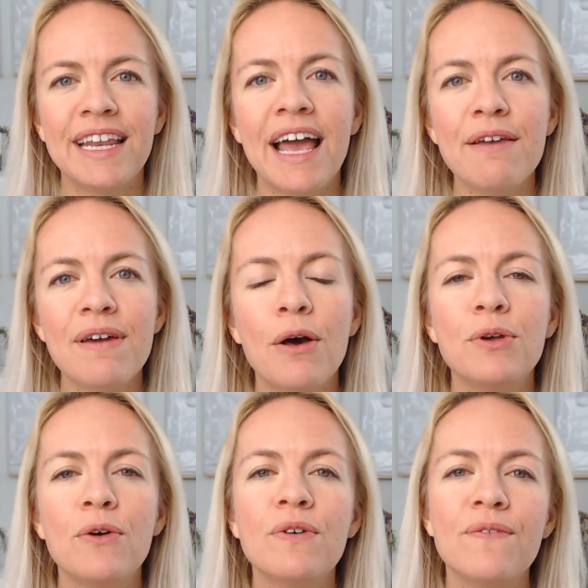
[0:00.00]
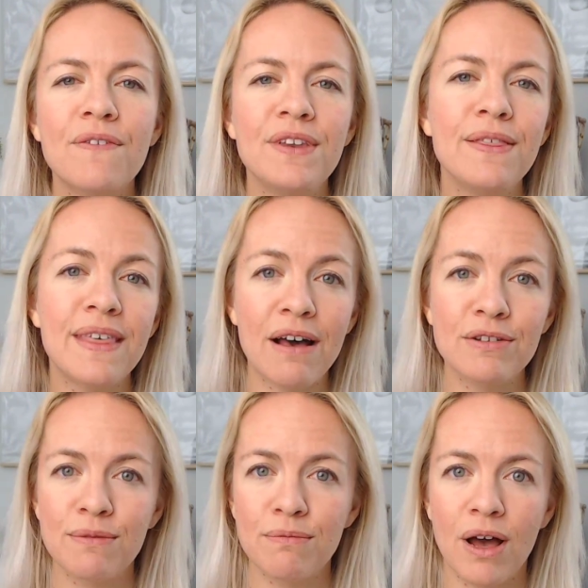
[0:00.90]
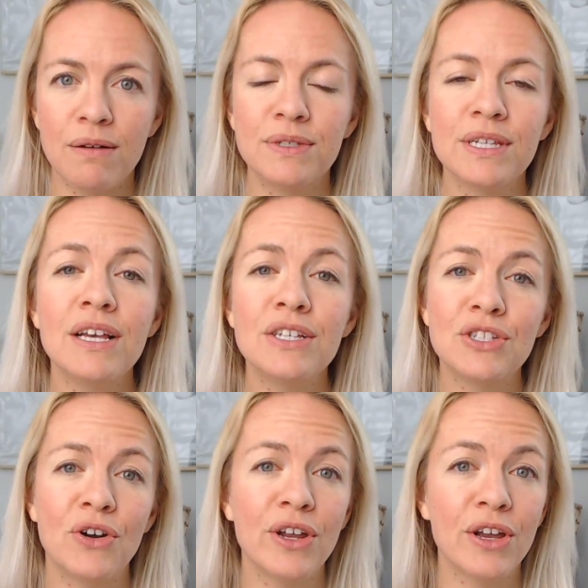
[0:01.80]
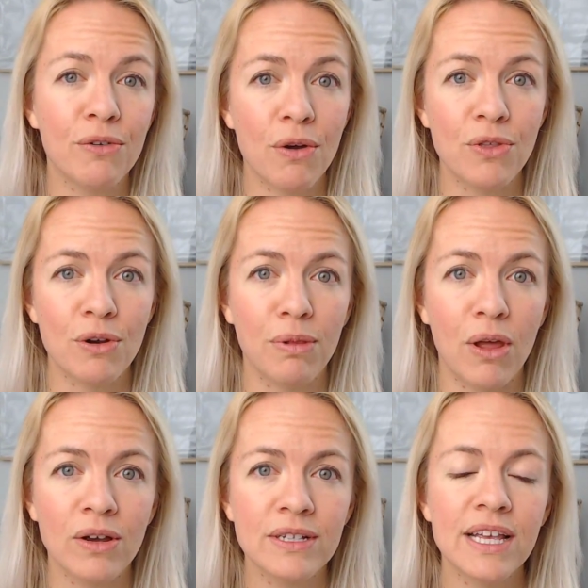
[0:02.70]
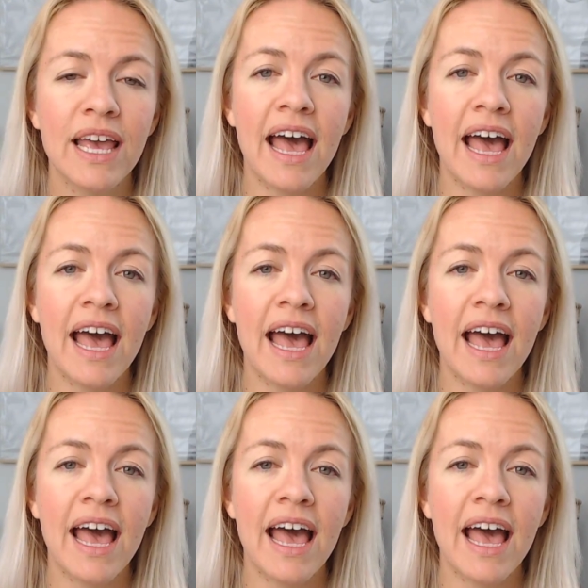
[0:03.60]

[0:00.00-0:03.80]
and I've helped over 50,000 moms start and grow their blogs.